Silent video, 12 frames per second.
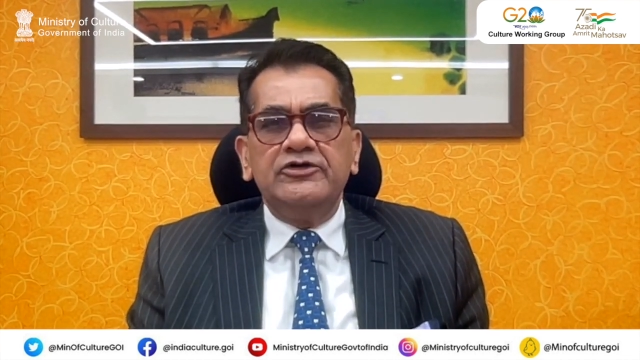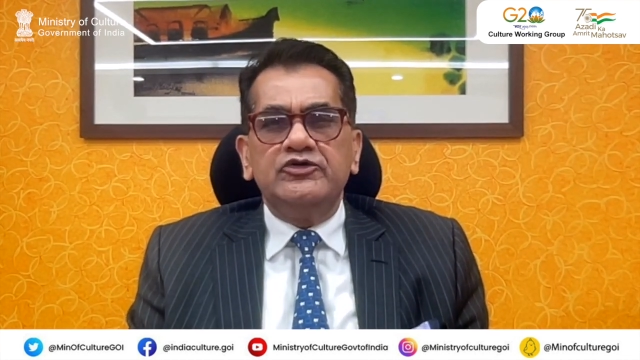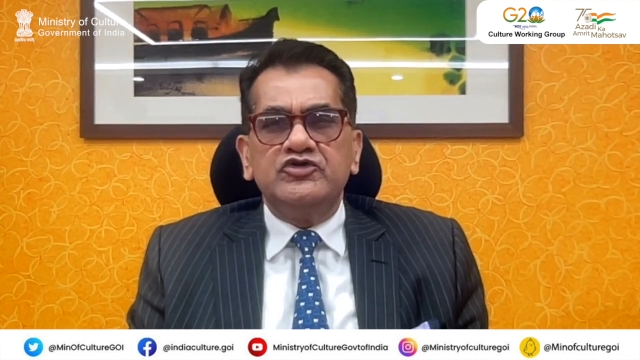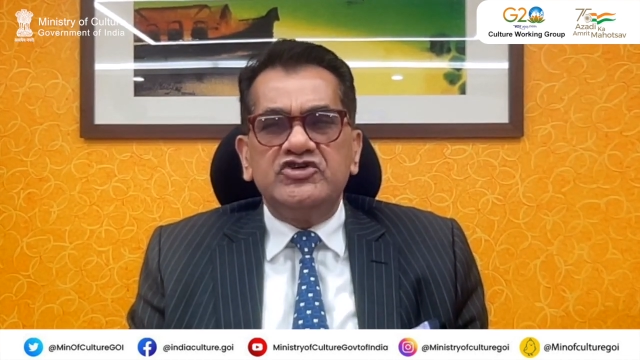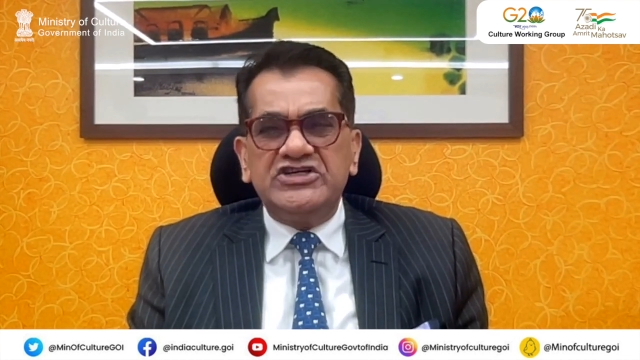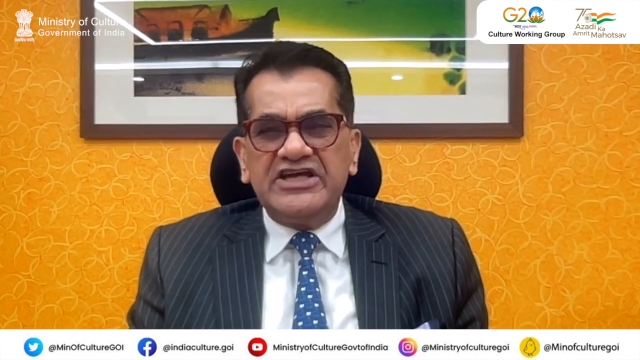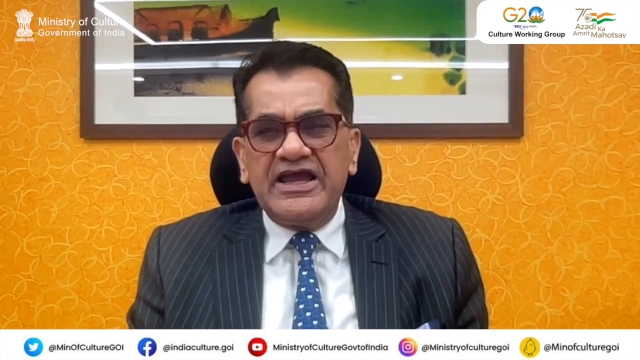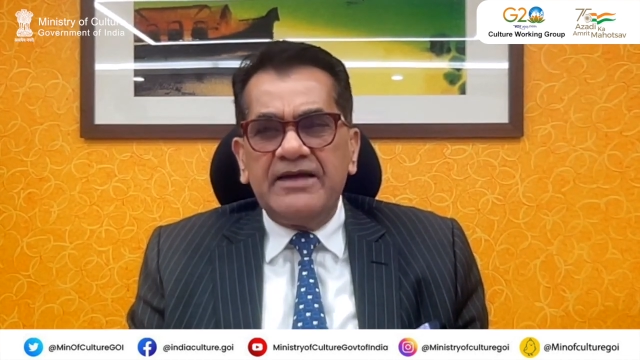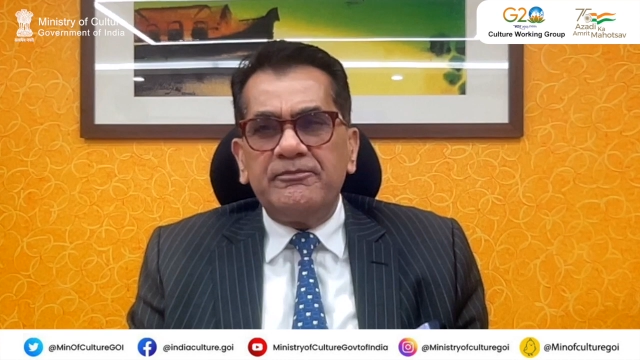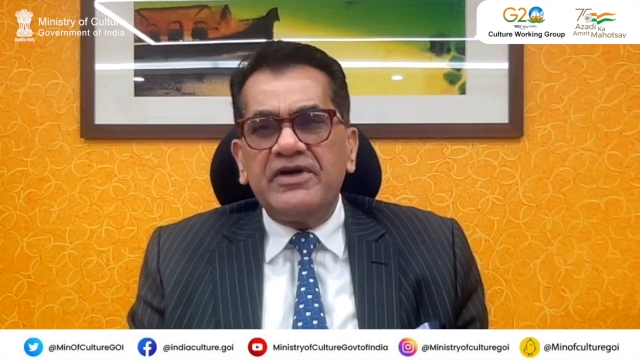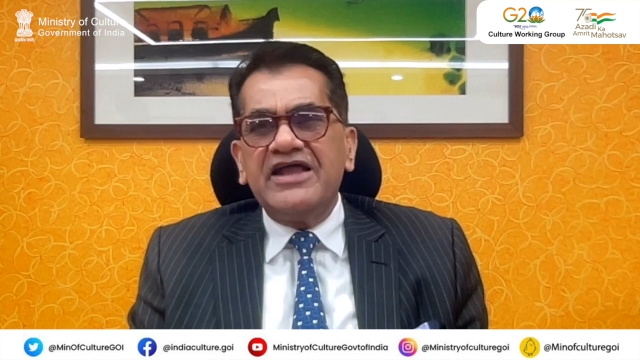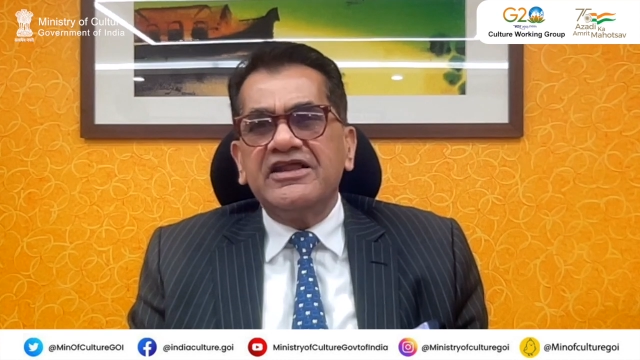to
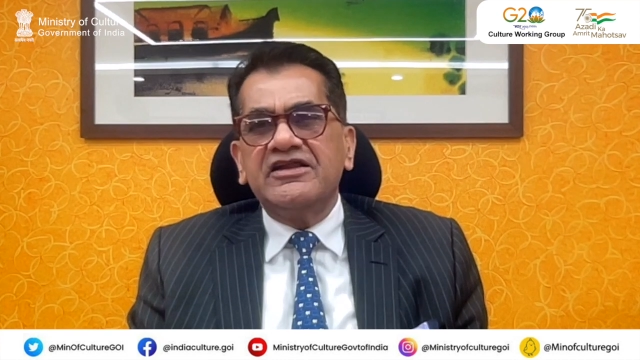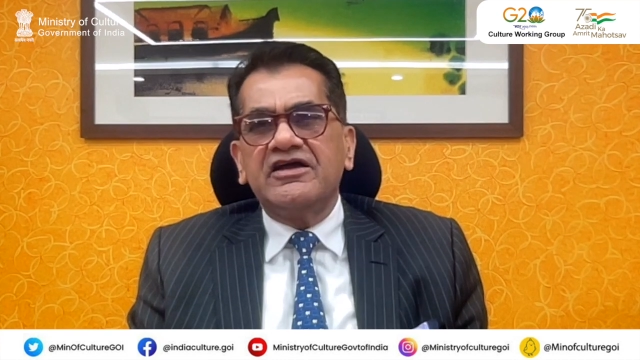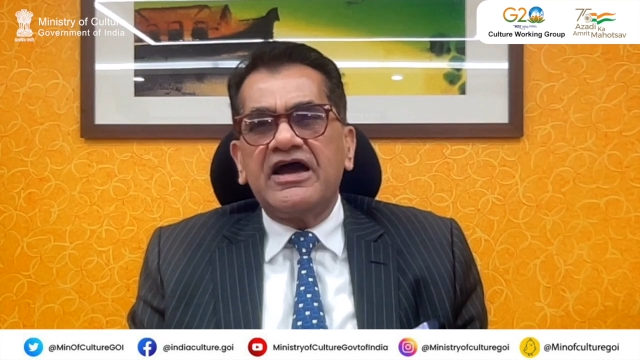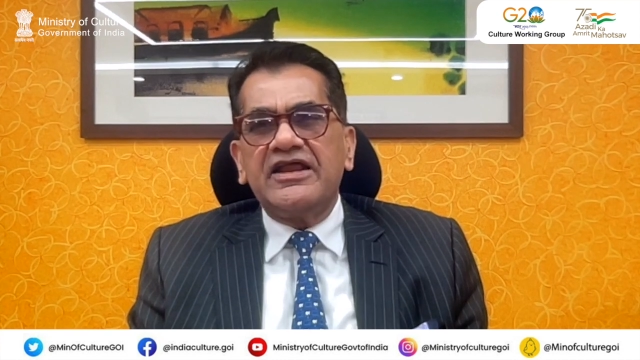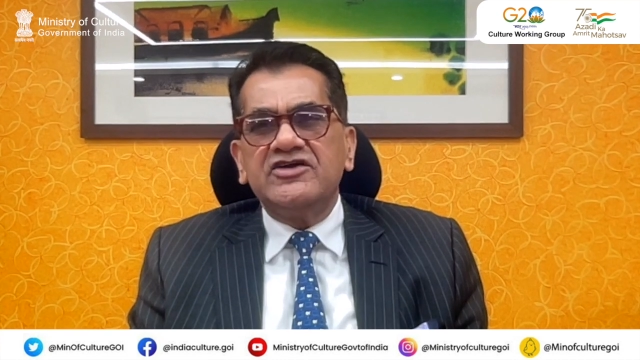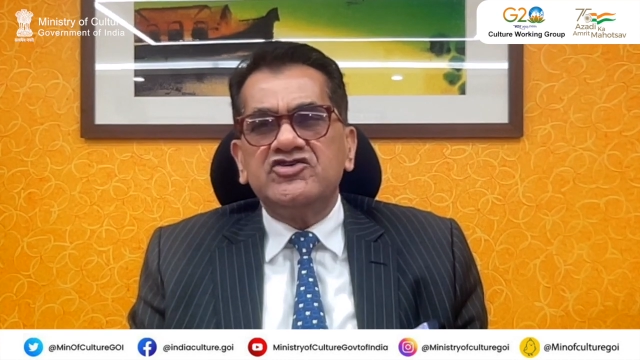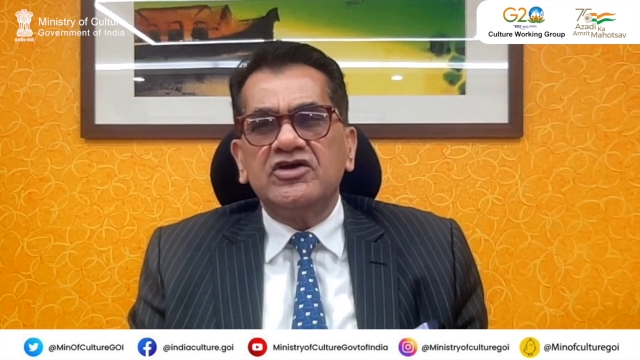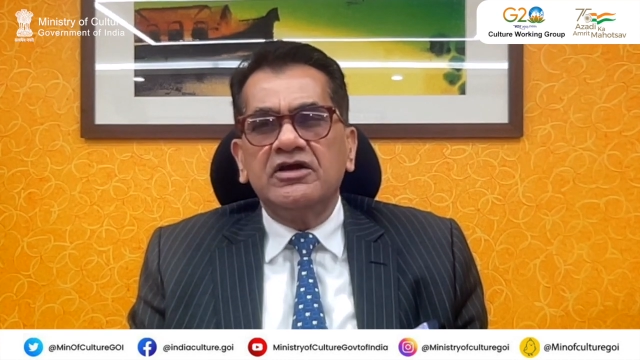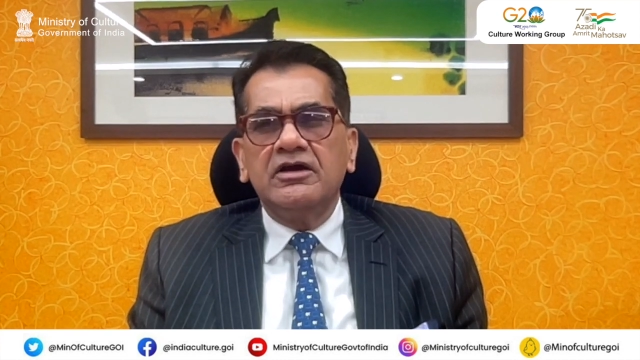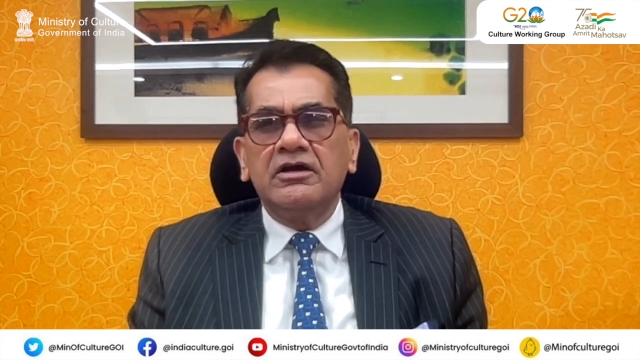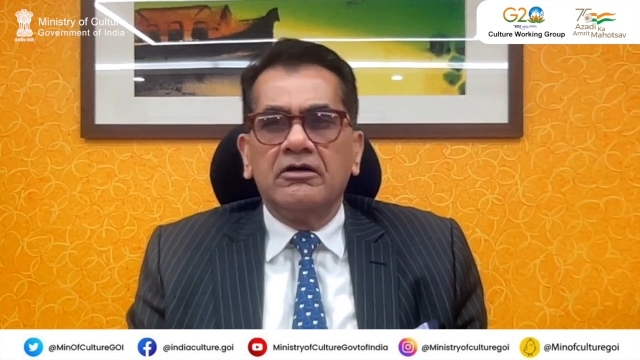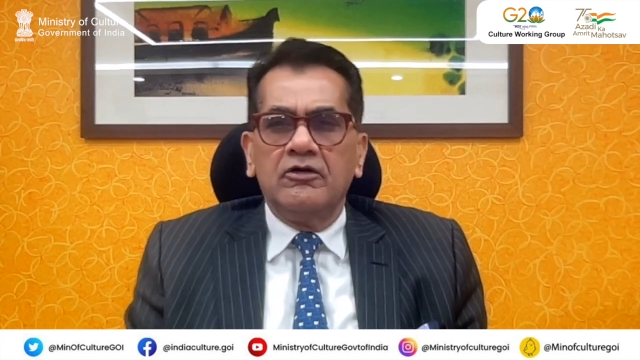shape and encourage
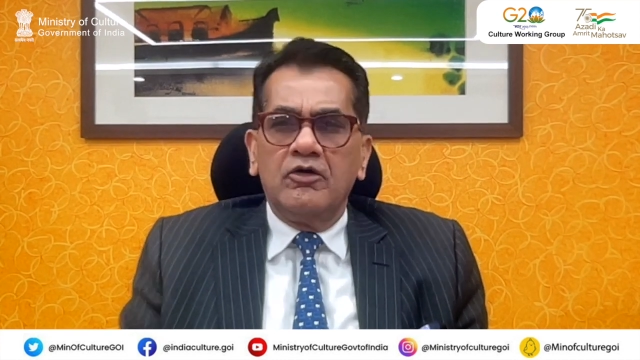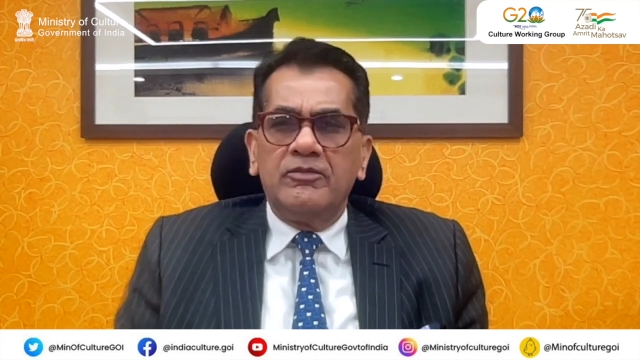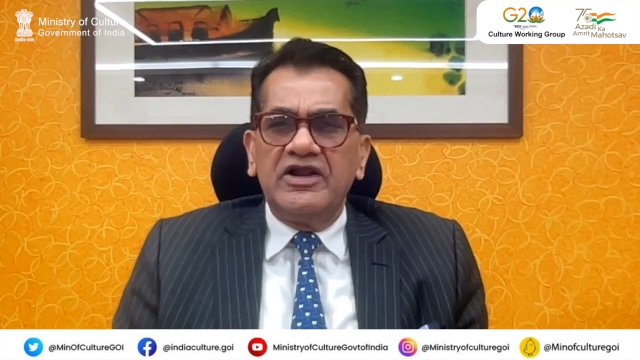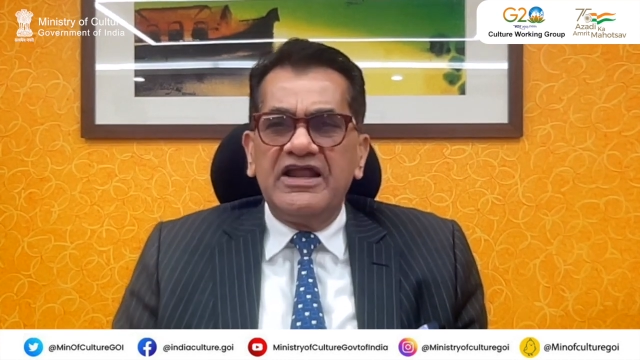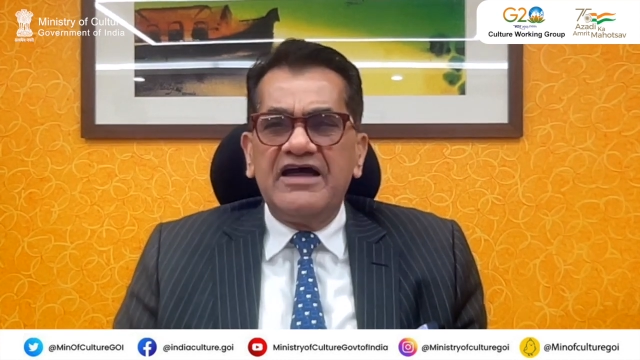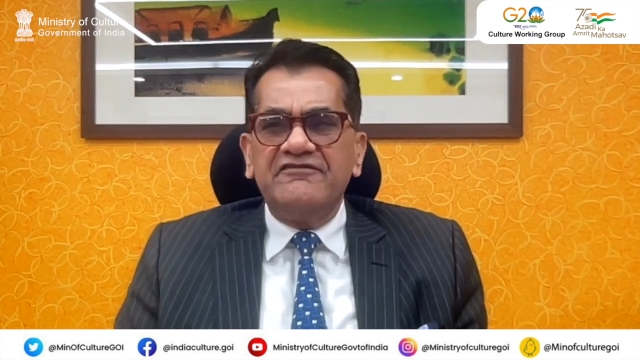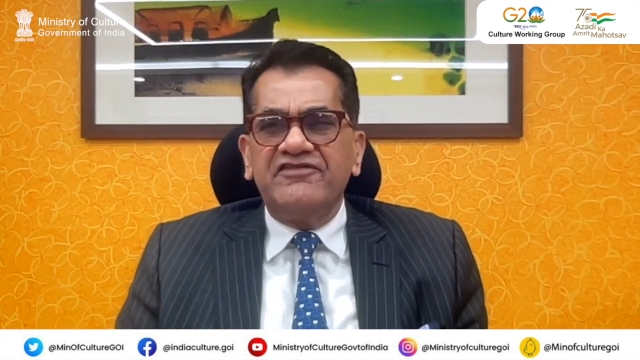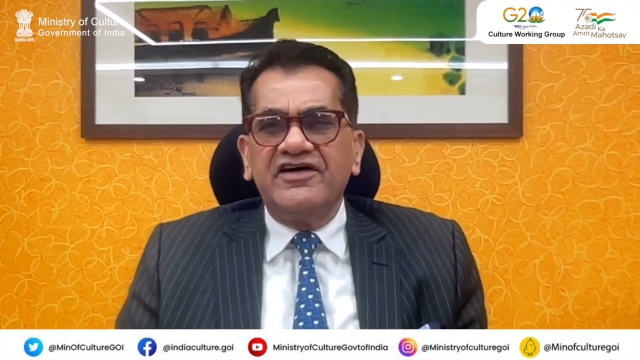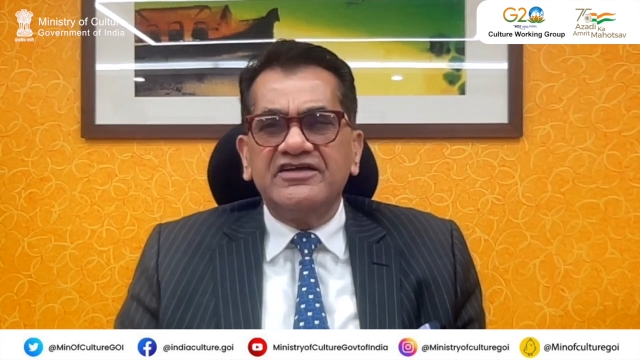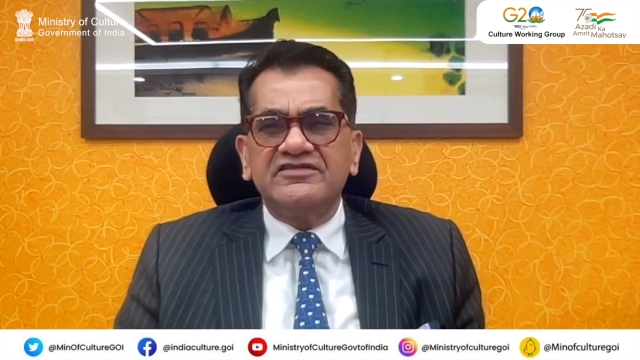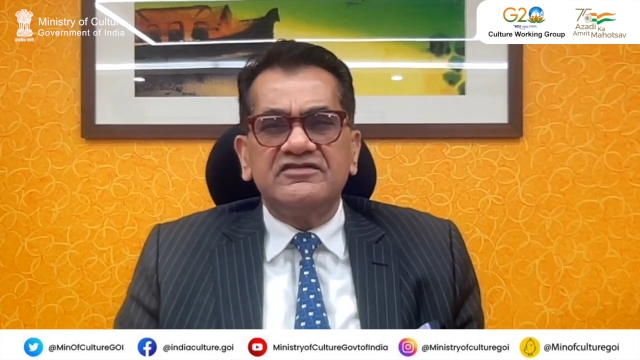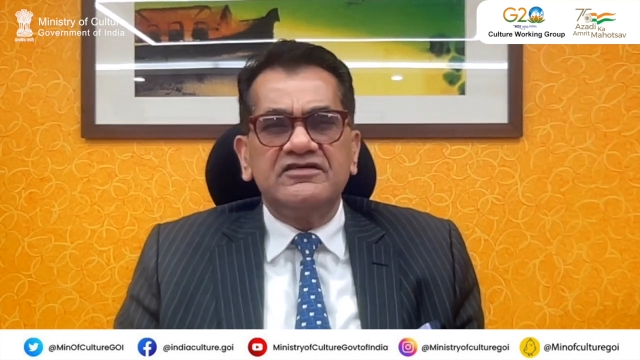global
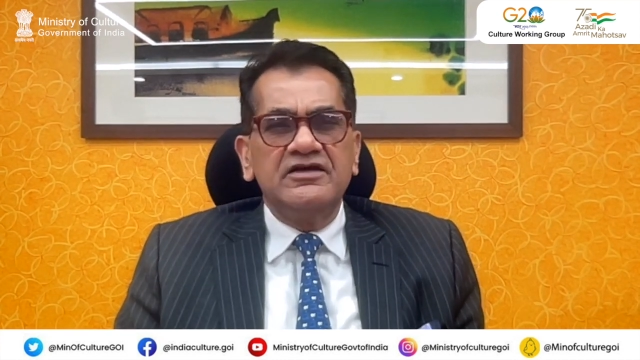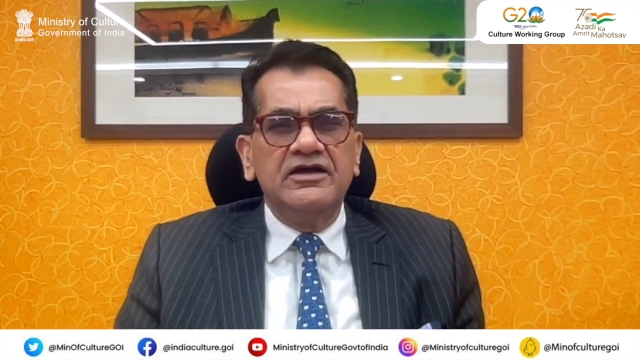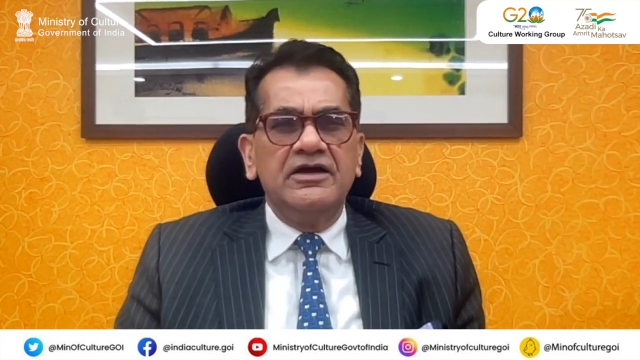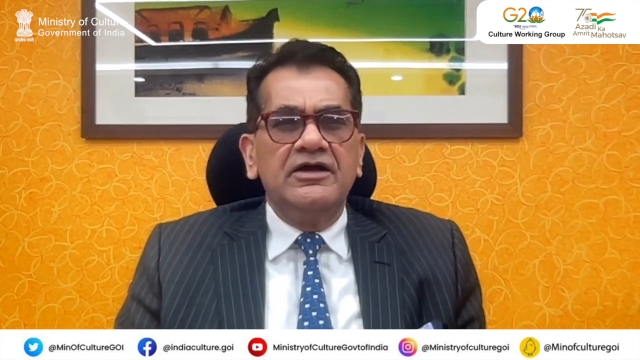efforts